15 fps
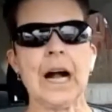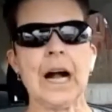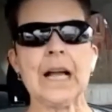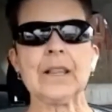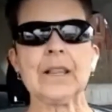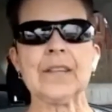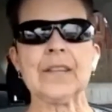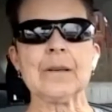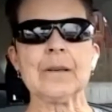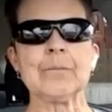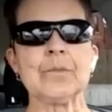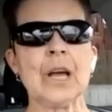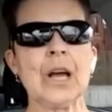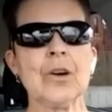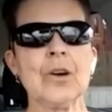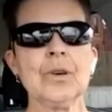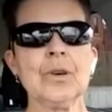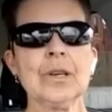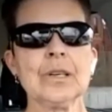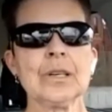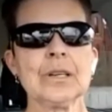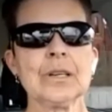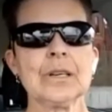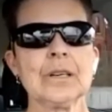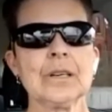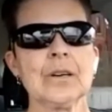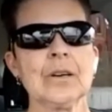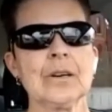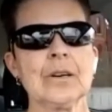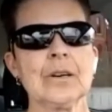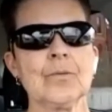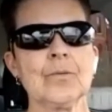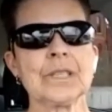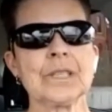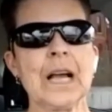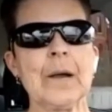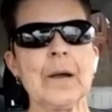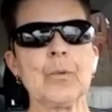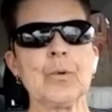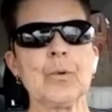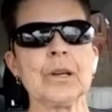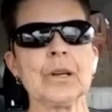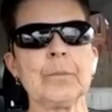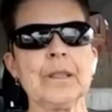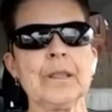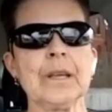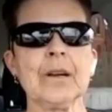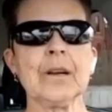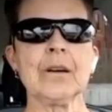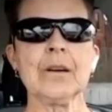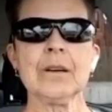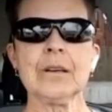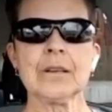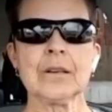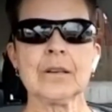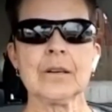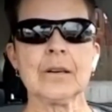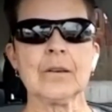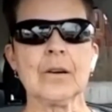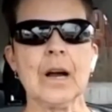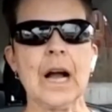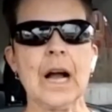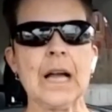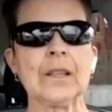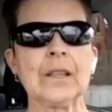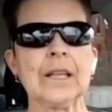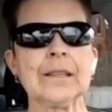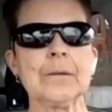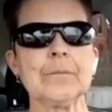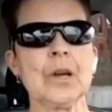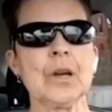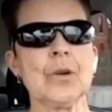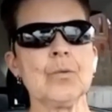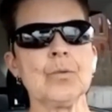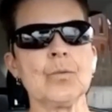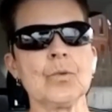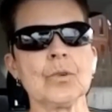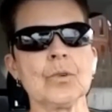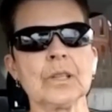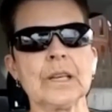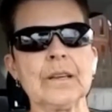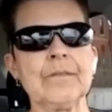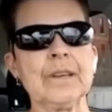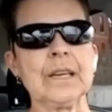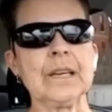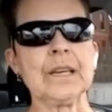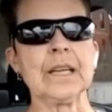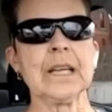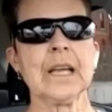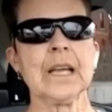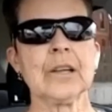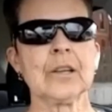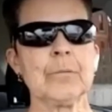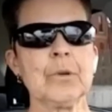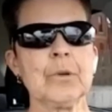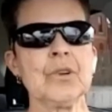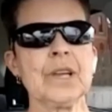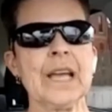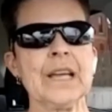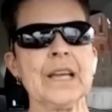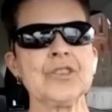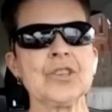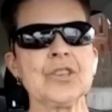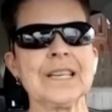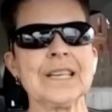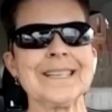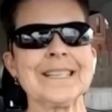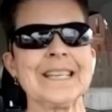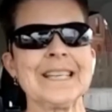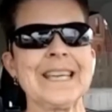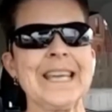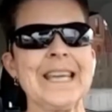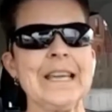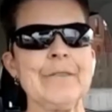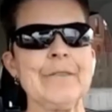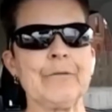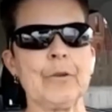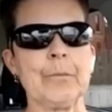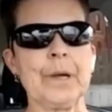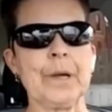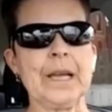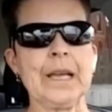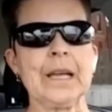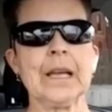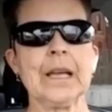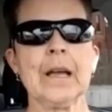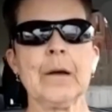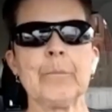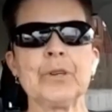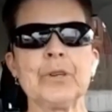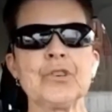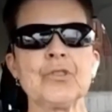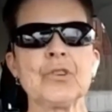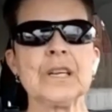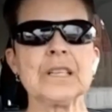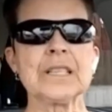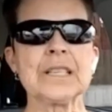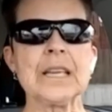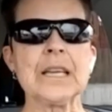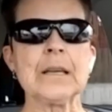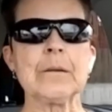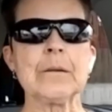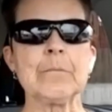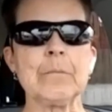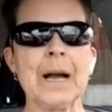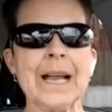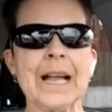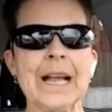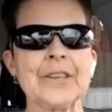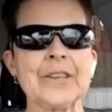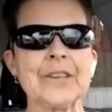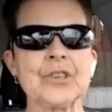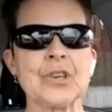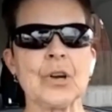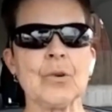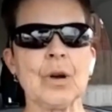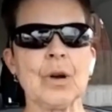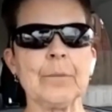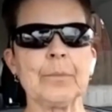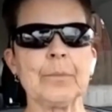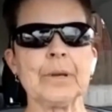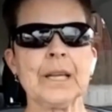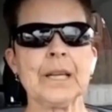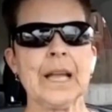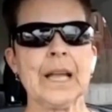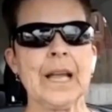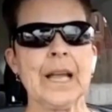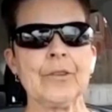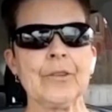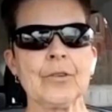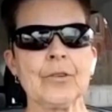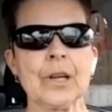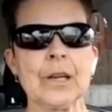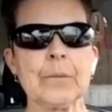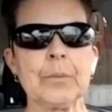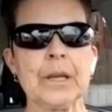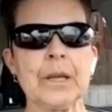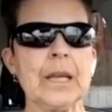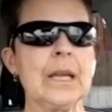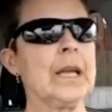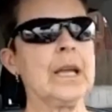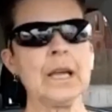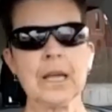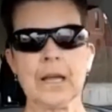I let them know what time we're going to be there. I let them know when we're leaving. Communication is key for me. But you're going to see my guys show up and they're going to be